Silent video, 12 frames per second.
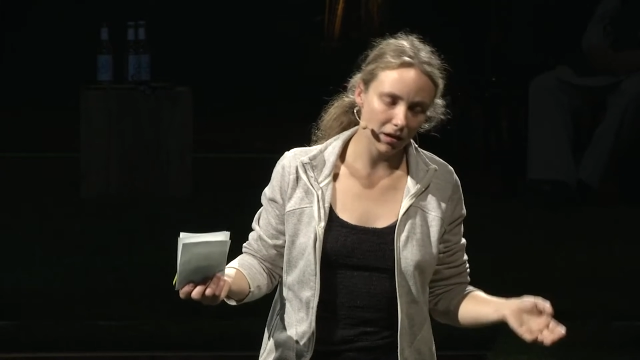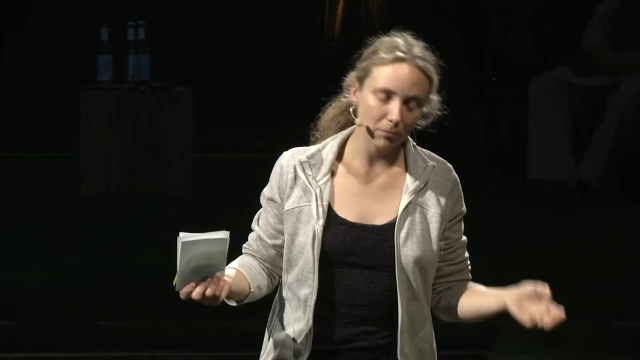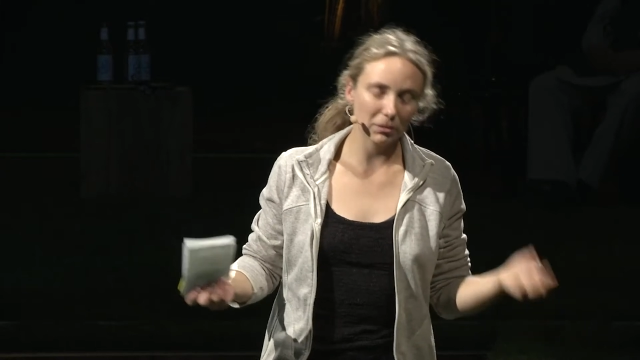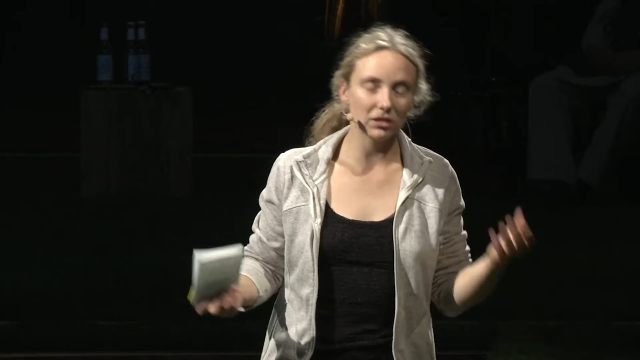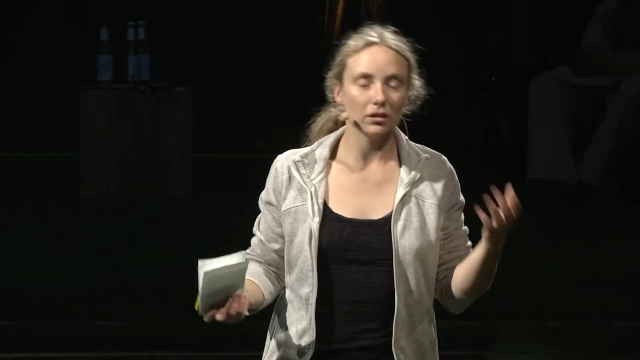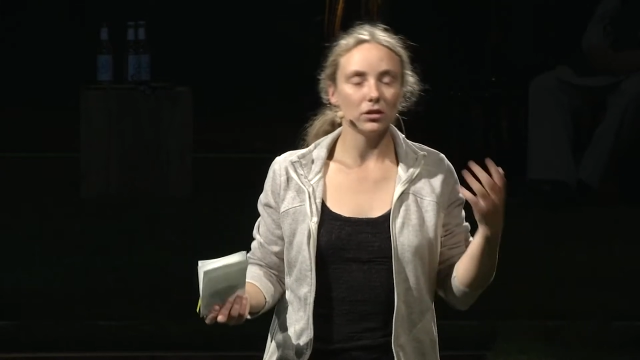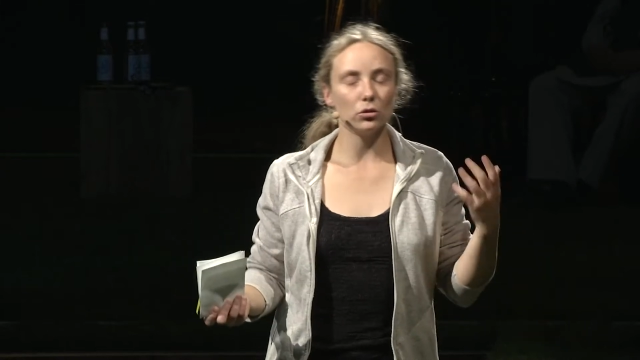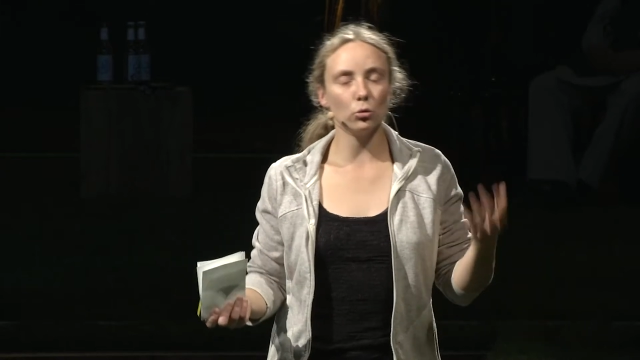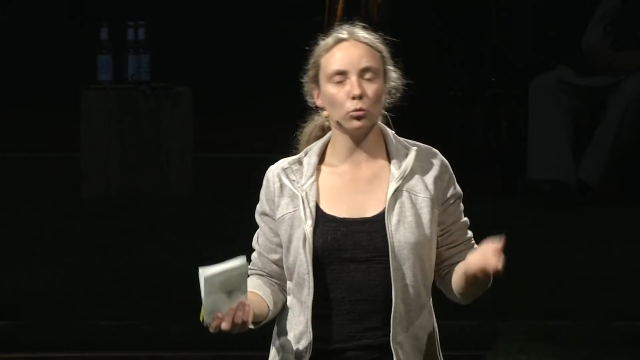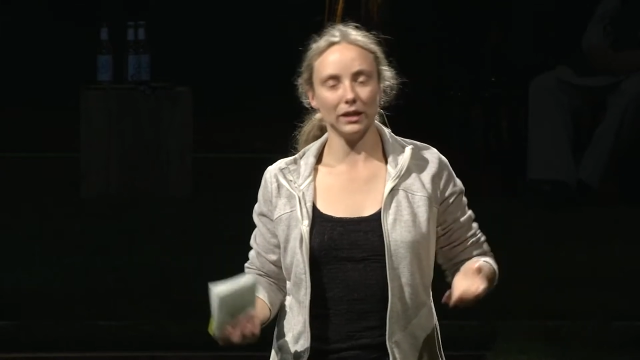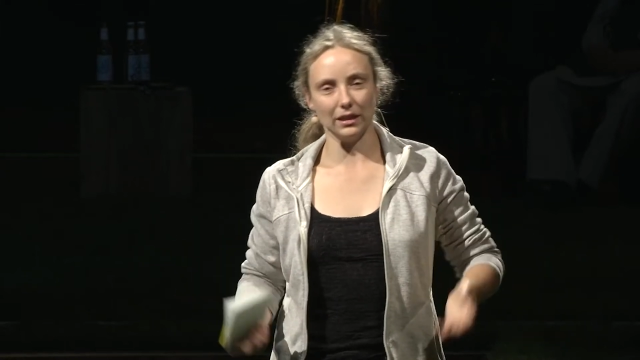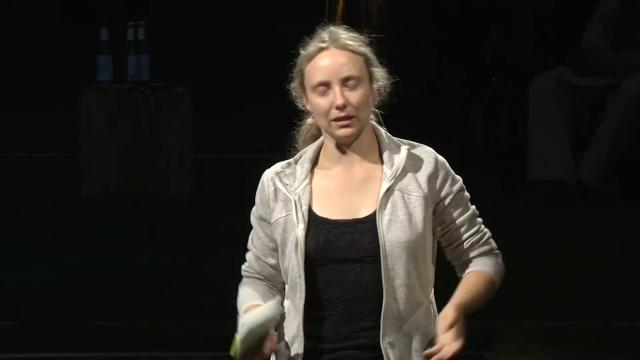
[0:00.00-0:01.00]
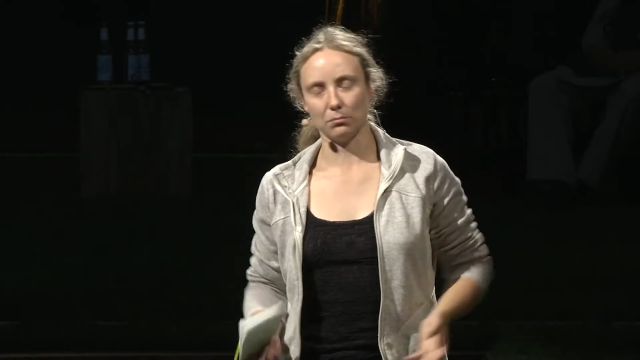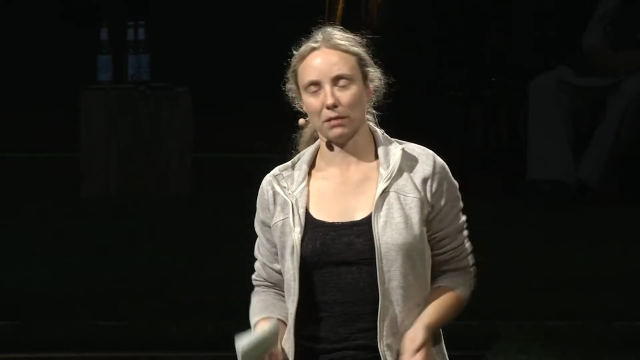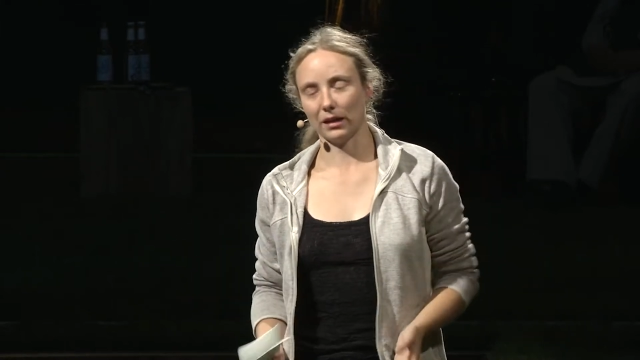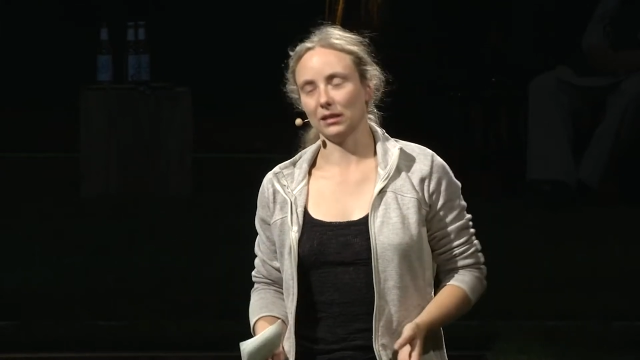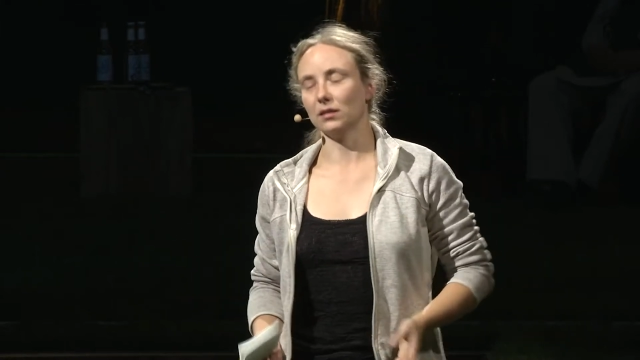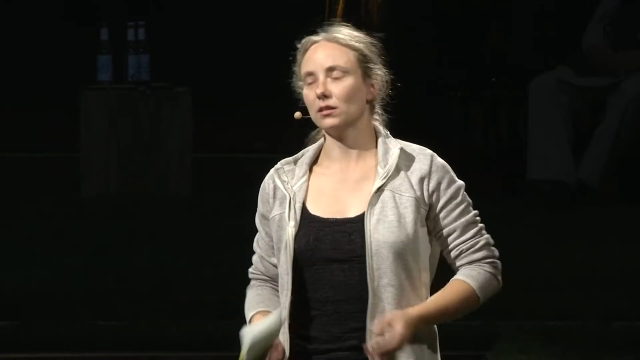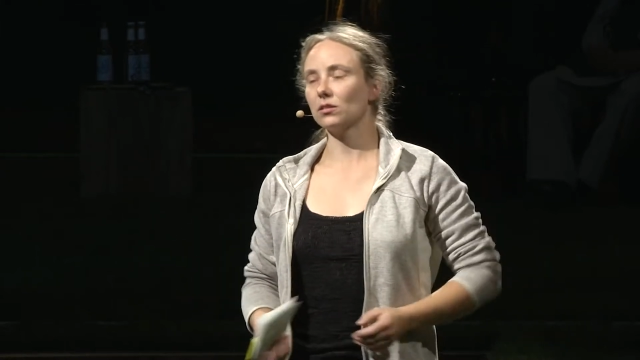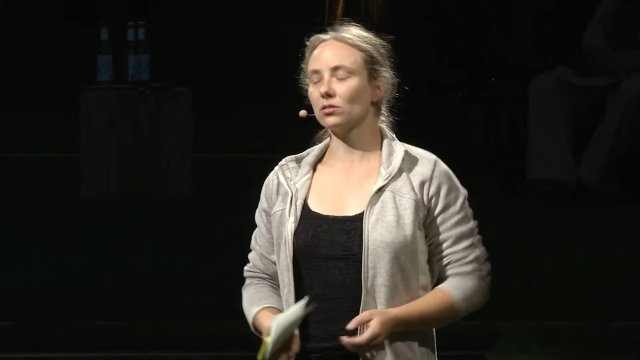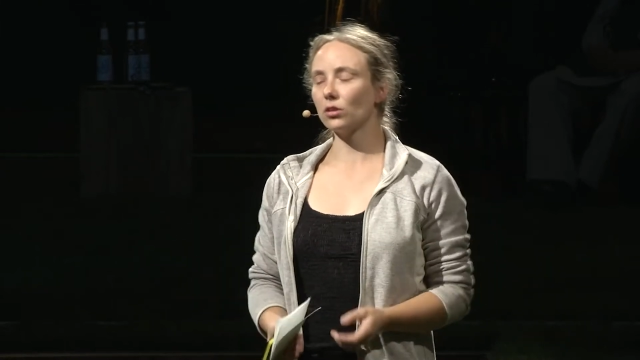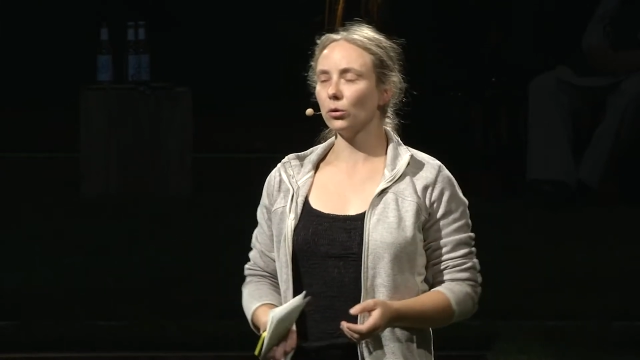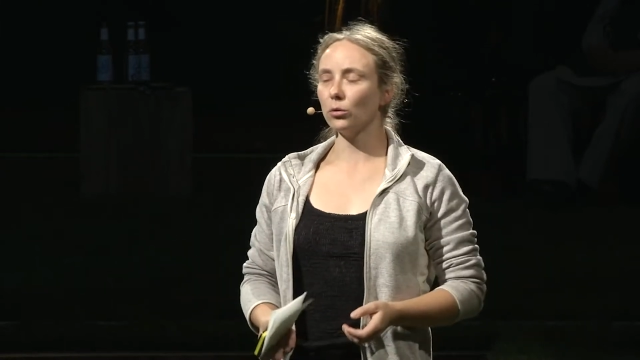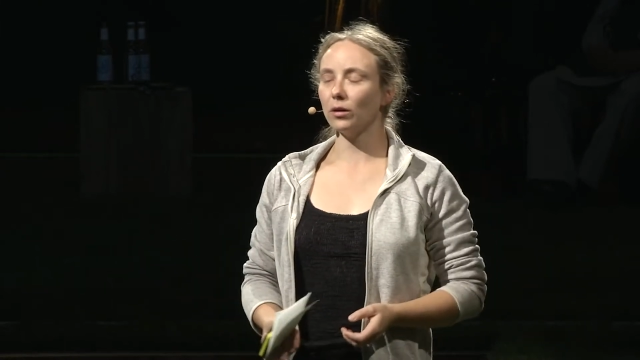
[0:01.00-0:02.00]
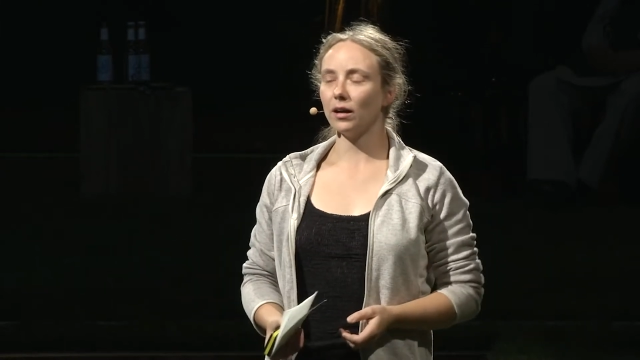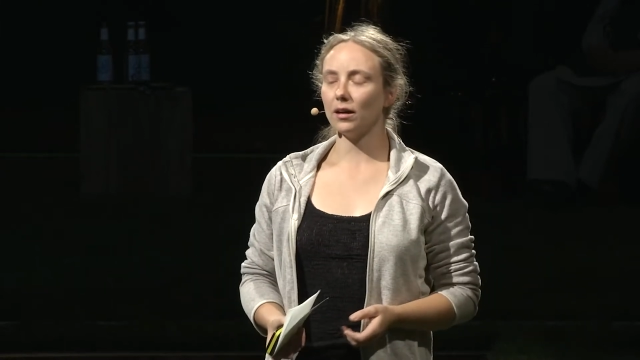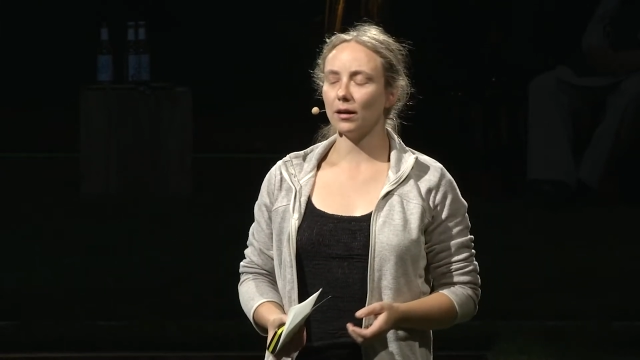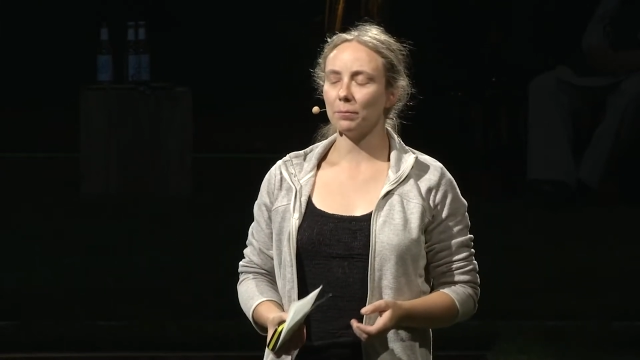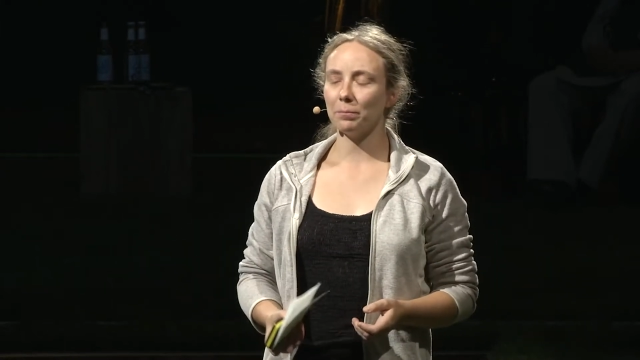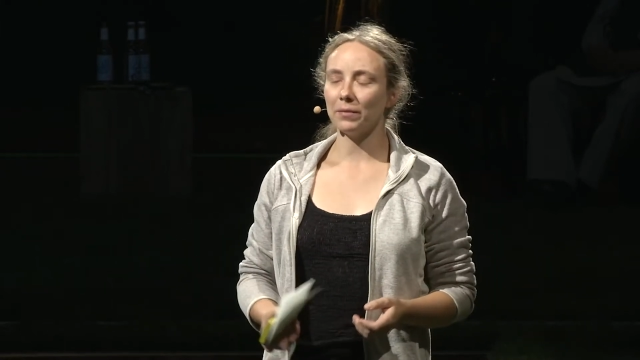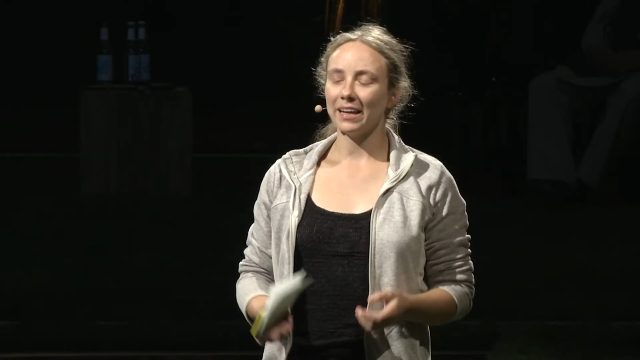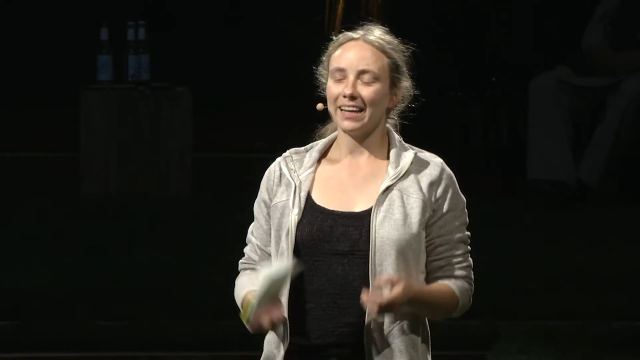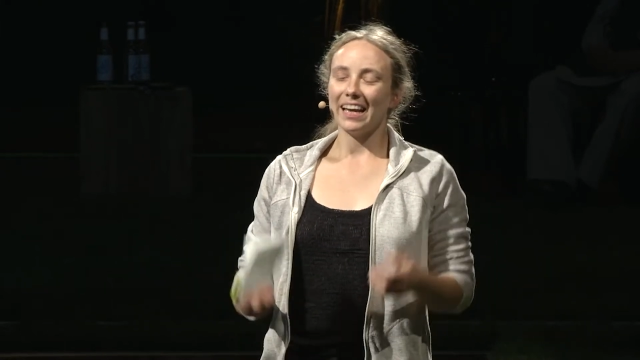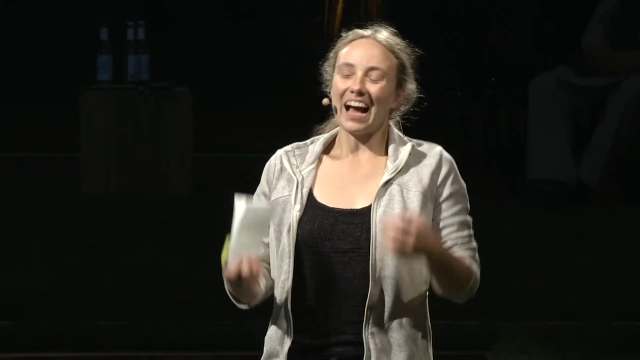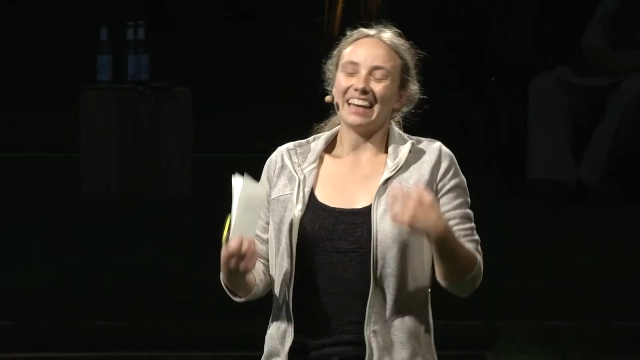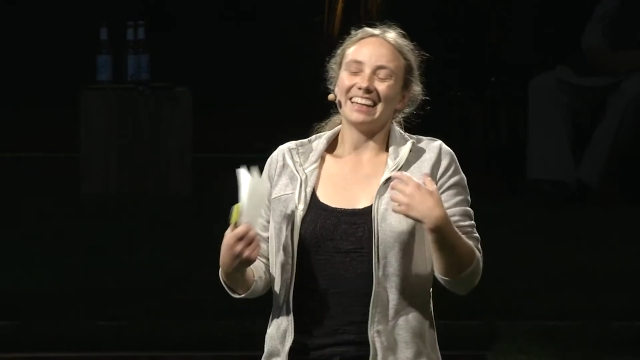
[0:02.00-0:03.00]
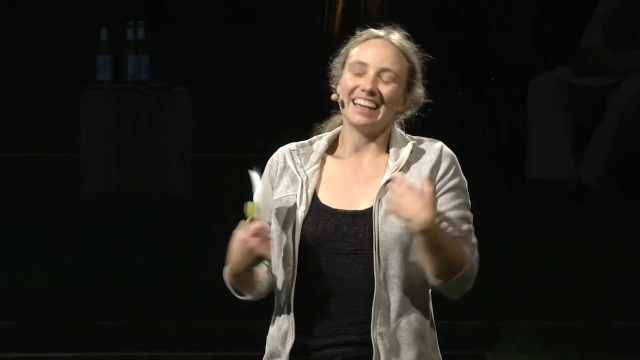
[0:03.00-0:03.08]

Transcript: But do we need money? So I